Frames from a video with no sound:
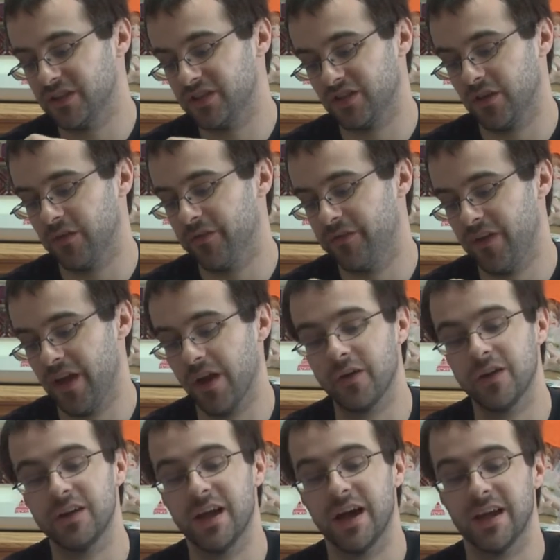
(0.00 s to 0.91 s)
It's a
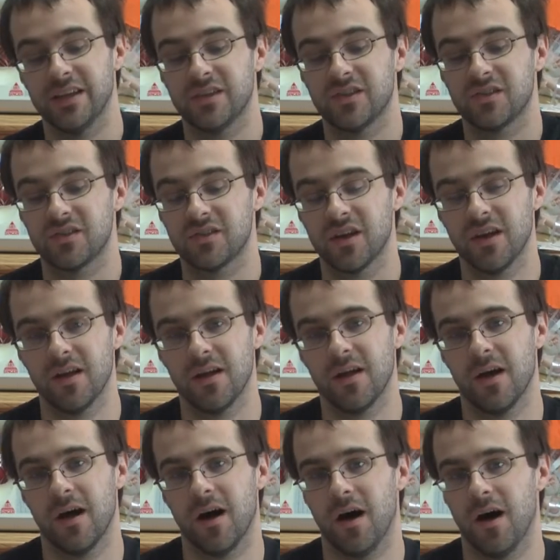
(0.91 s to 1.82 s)
very nice
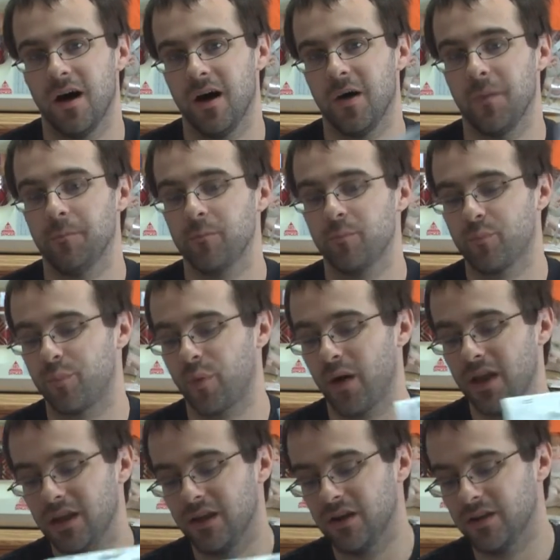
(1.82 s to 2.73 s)
um,
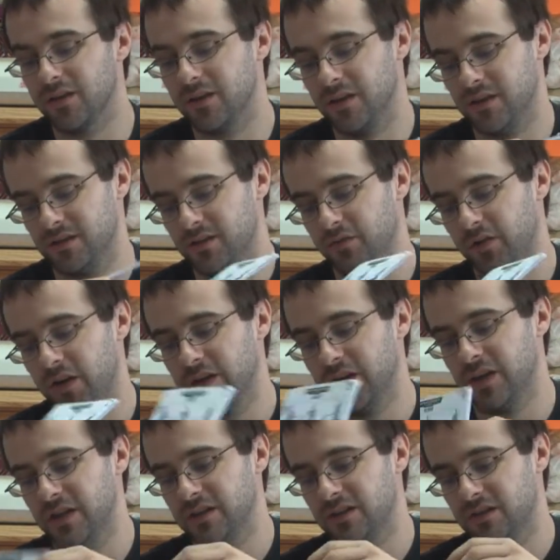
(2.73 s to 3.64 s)
break on. It's a very
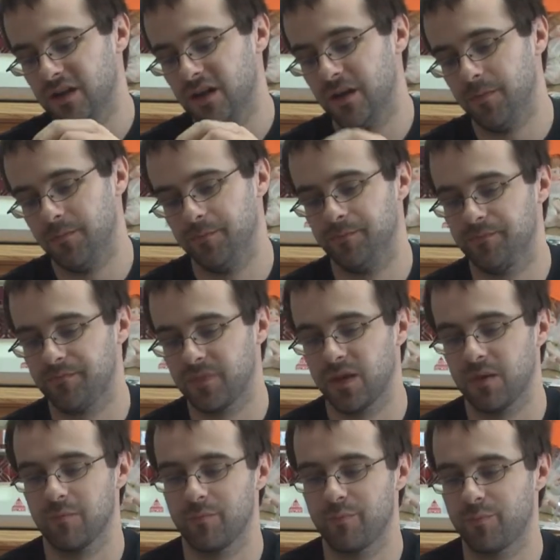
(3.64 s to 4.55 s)
nice um,
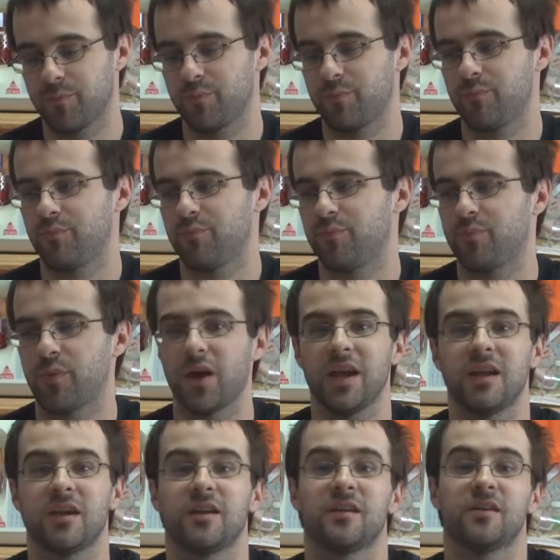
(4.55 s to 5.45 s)

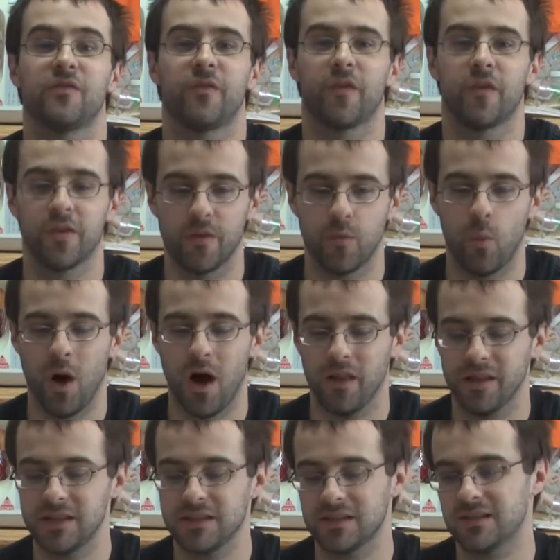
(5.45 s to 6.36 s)
break for the
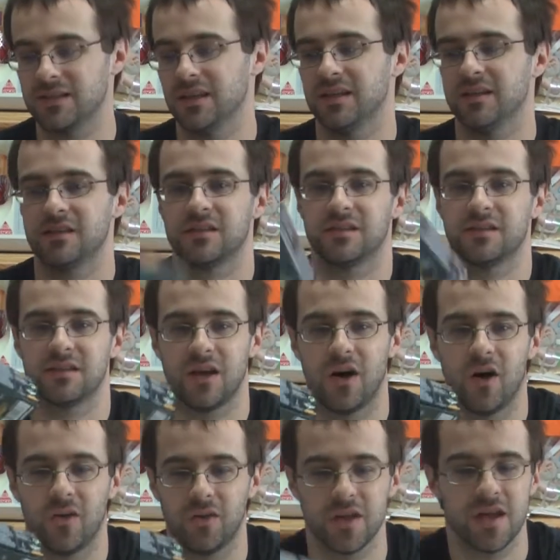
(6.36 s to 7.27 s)
wallet since
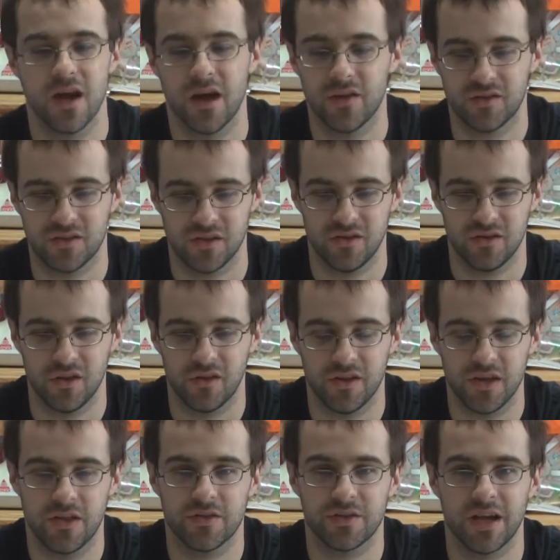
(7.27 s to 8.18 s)
all the since all
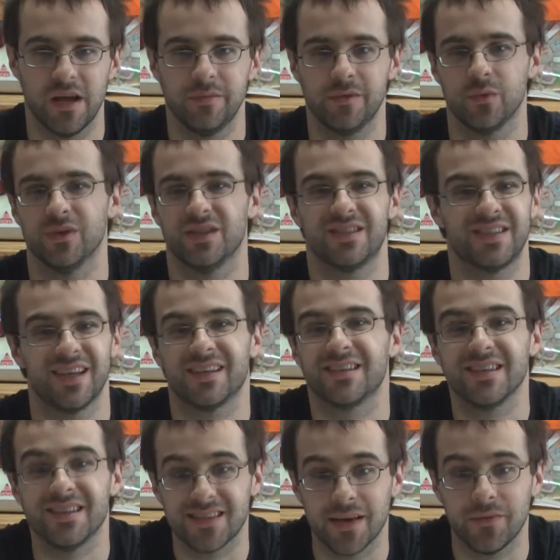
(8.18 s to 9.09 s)
the other times it was
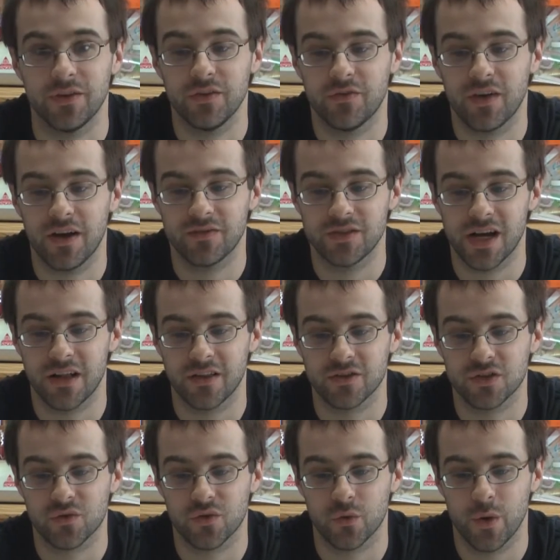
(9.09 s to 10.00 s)
60 75
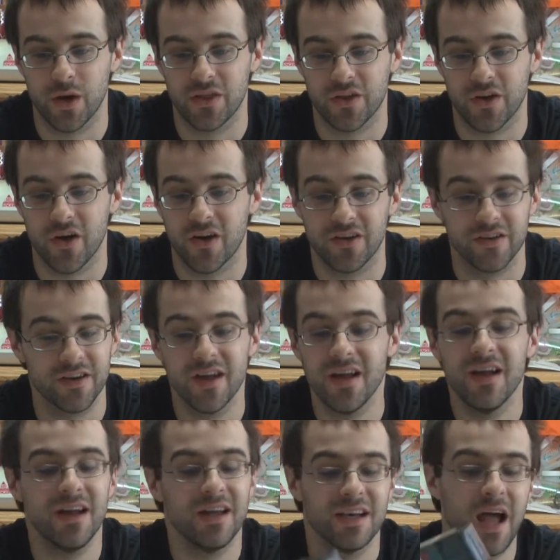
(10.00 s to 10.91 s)
dollars for wraith guard
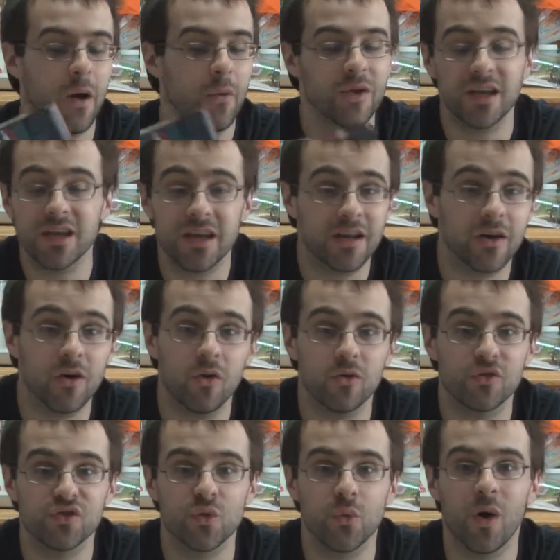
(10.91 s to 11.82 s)
now we can get a
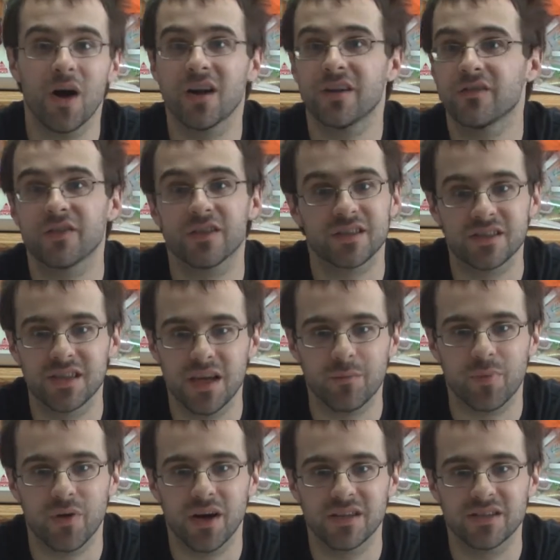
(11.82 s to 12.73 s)
whole squad for the
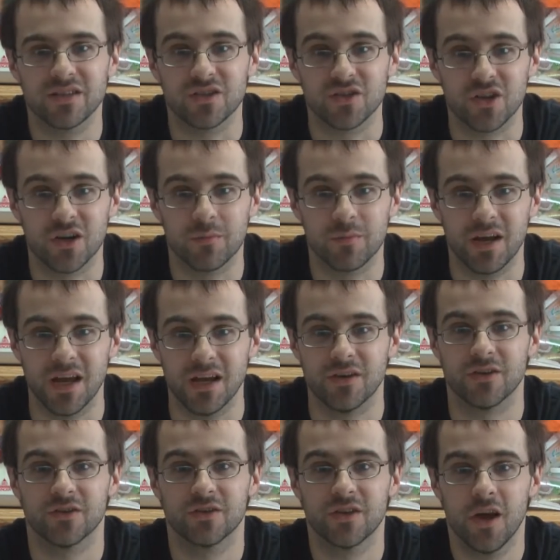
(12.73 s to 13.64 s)
same price as
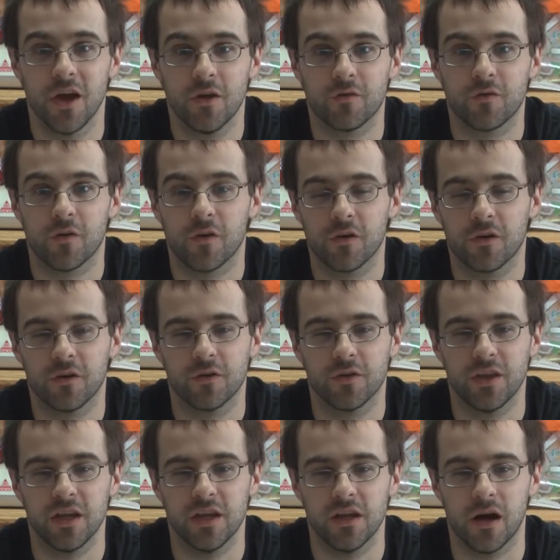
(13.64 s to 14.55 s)
terminators for
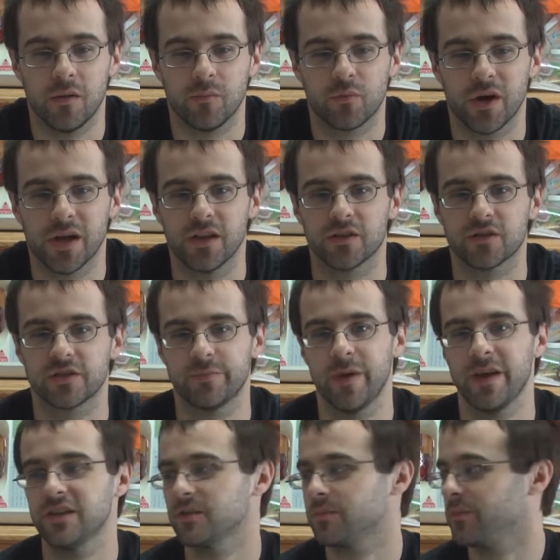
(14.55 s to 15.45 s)
the um, regular
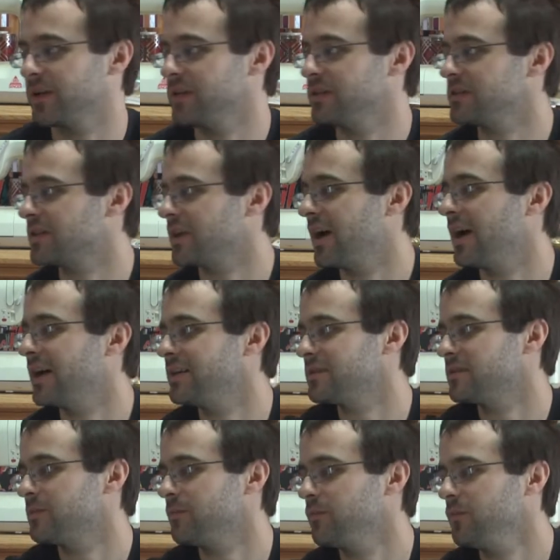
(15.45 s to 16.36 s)
space marines
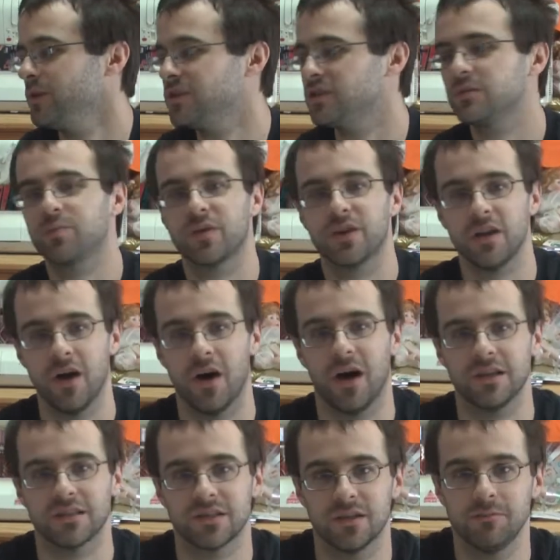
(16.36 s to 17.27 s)
guys which is pretty
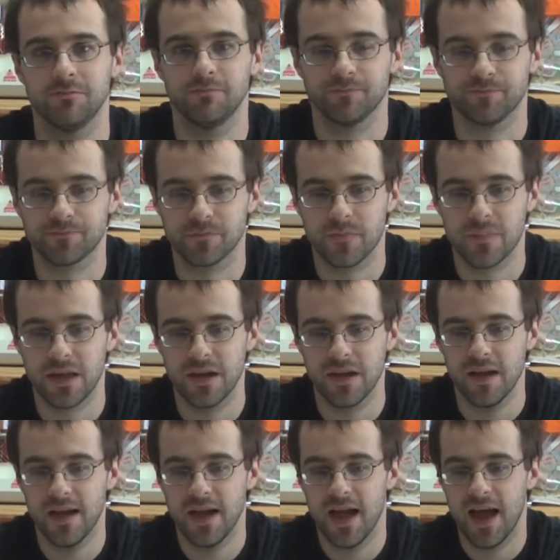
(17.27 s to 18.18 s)
awesome
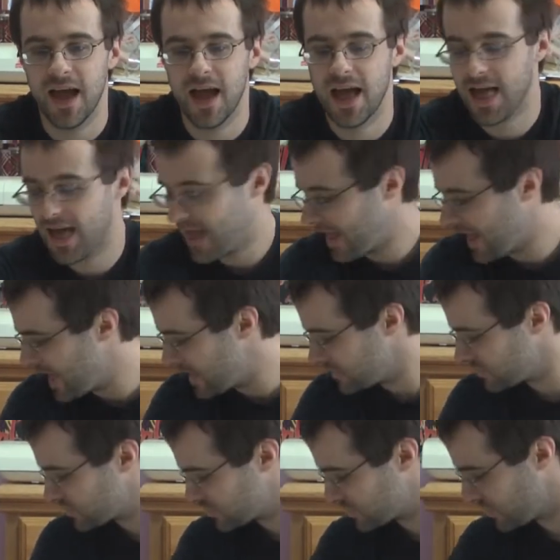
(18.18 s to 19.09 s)

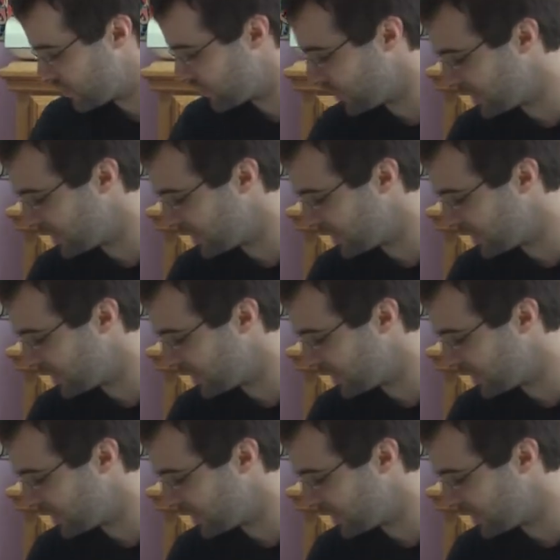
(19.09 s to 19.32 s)
and so